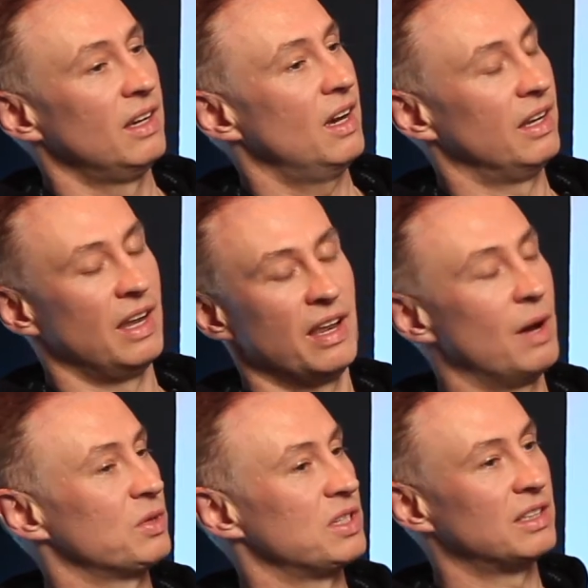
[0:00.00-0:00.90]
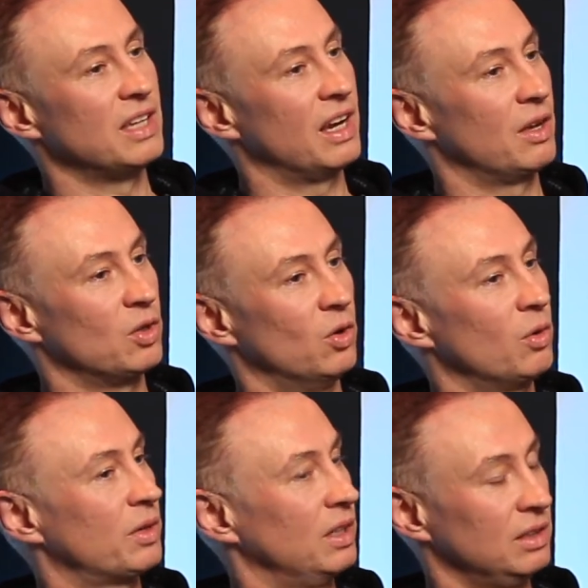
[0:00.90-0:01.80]
And then that was it. Then I thought,
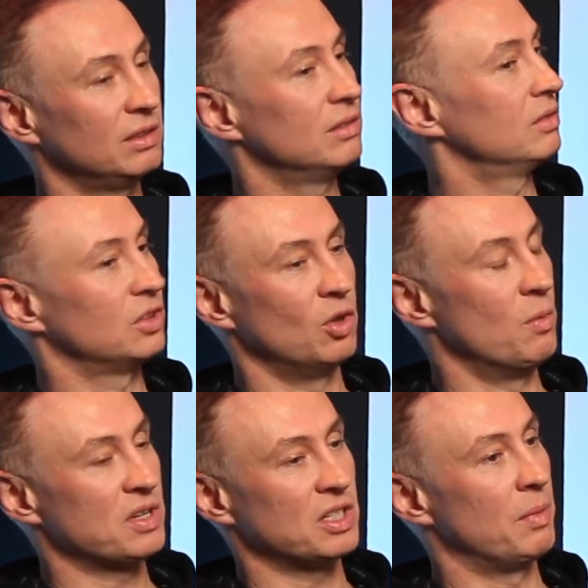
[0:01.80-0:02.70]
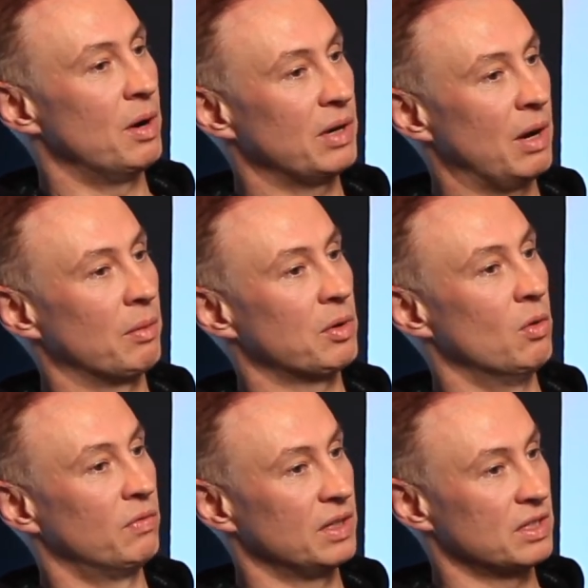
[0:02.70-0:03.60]
okay, there's no messing about now. I'm
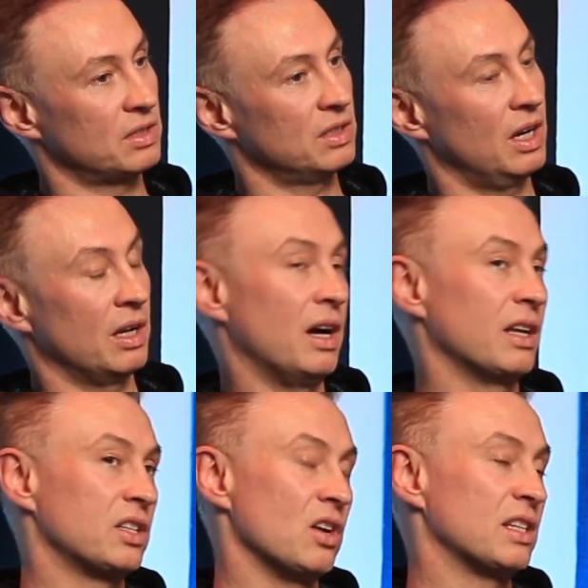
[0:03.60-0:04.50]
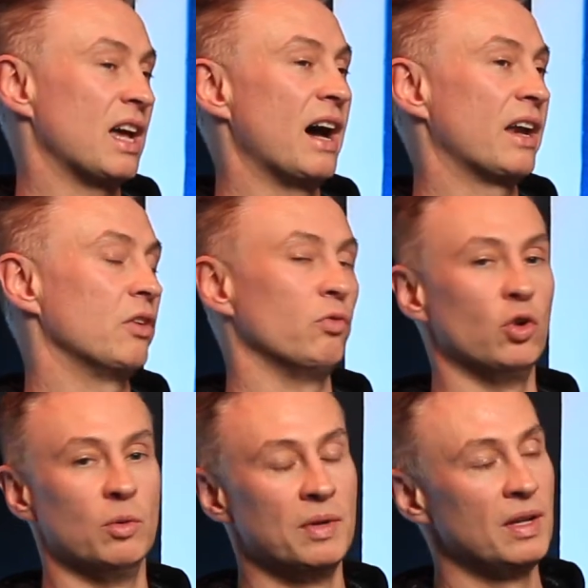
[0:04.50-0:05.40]
going for this. I started hiring a
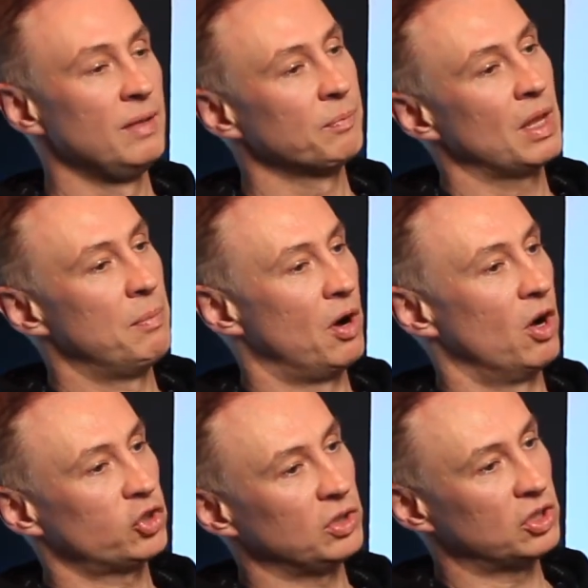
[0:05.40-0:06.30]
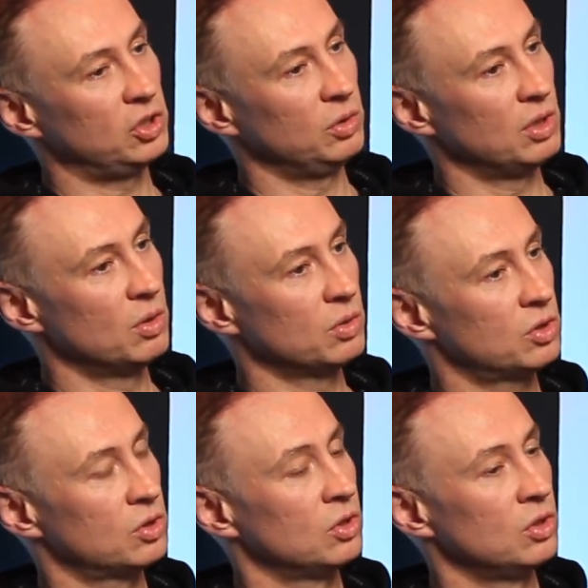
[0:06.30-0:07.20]
room in Park Street
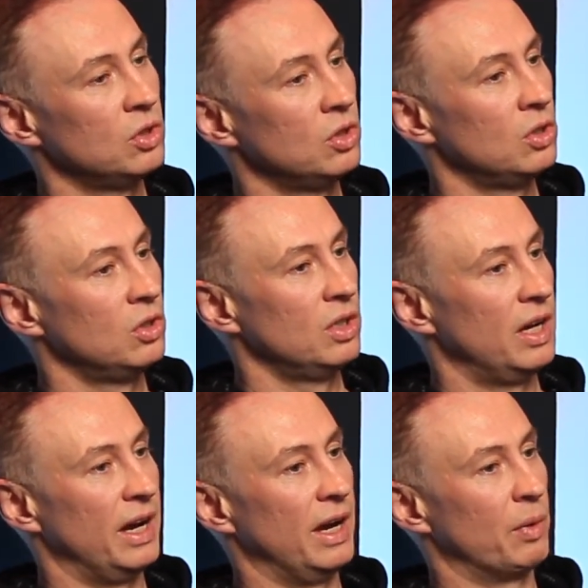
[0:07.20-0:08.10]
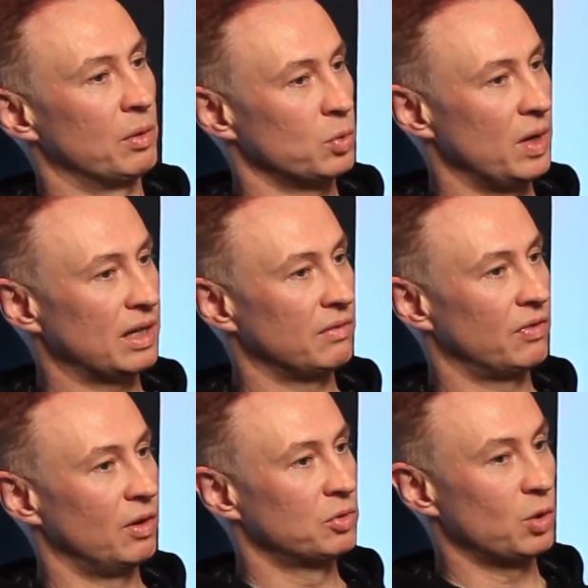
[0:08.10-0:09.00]
Studios, where I was working
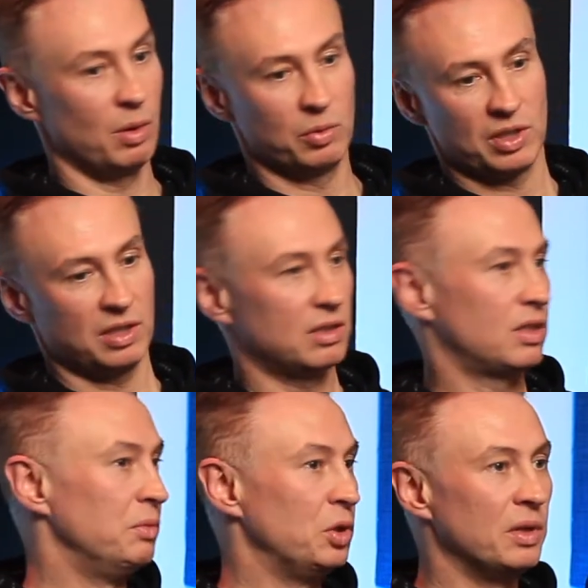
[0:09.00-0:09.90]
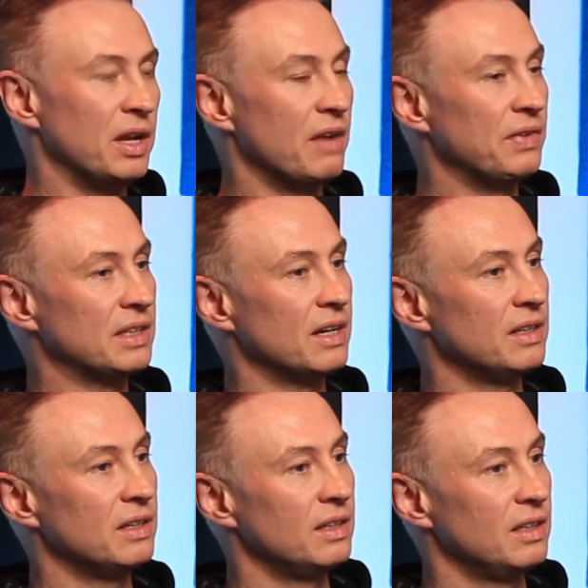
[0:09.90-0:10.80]
from. So I was like commuting in every day.
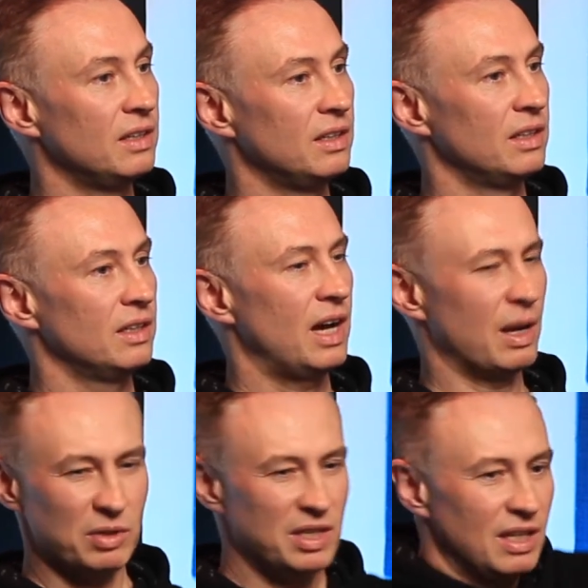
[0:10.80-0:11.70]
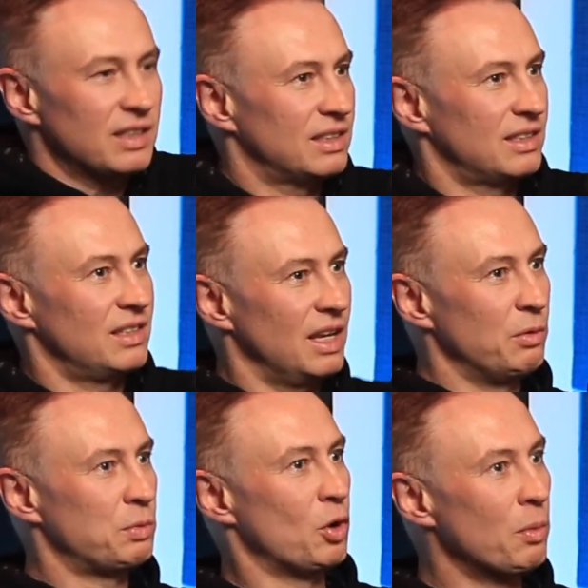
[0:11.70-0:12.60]
And it
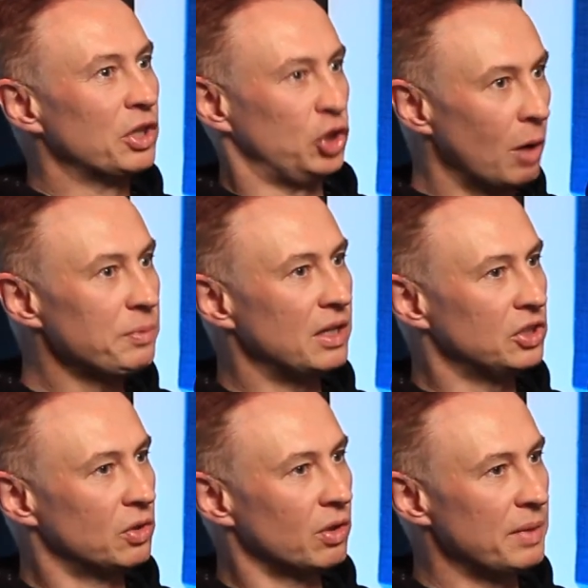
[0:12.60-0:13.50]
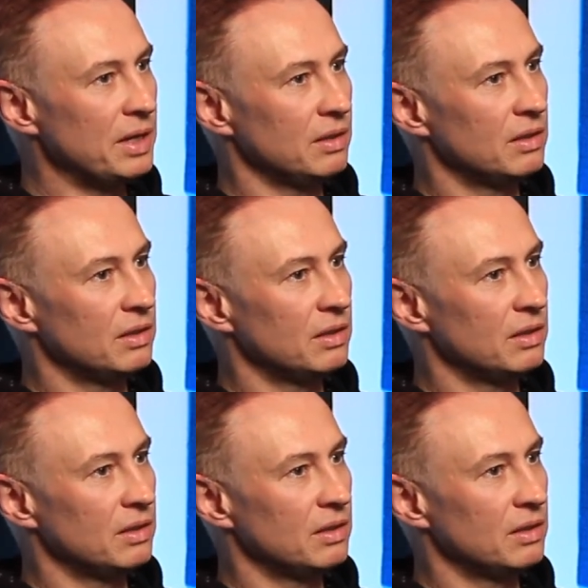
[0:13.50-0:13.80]
was becoming a job then, do you know what I mean?